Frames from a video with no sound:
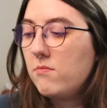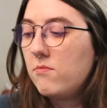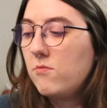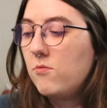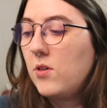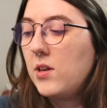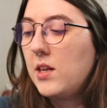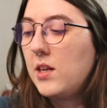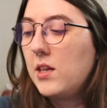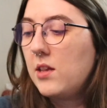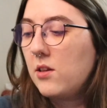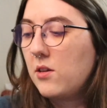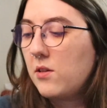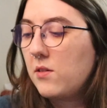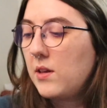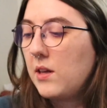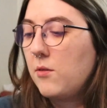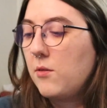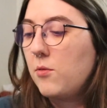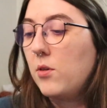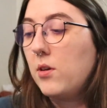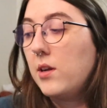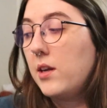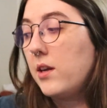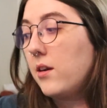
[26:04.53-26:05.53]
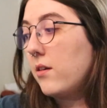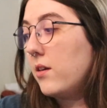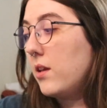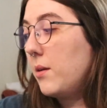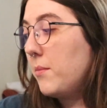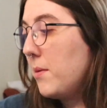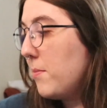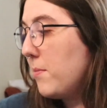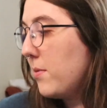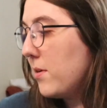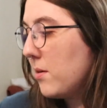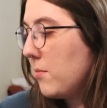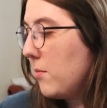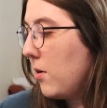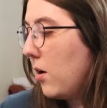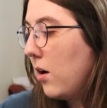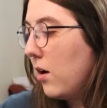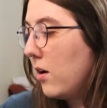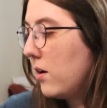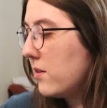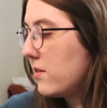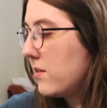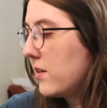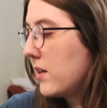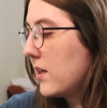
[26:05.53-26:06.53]
what it looks like. Well, here, let me put them
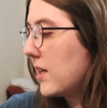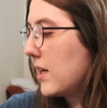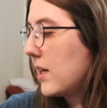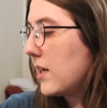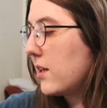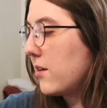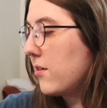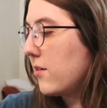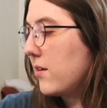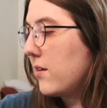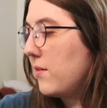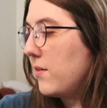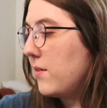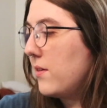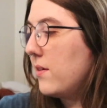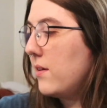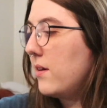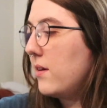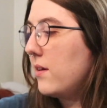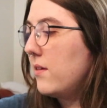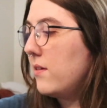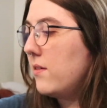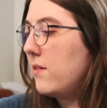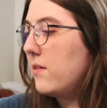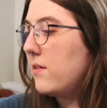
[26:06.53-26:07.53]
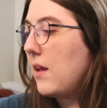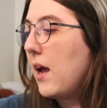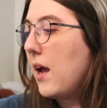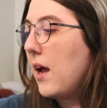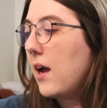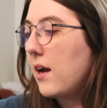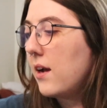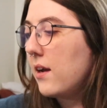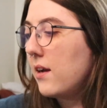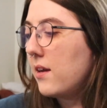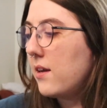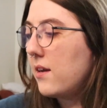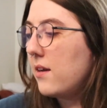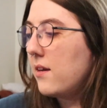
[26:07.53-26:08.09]
all together in a stack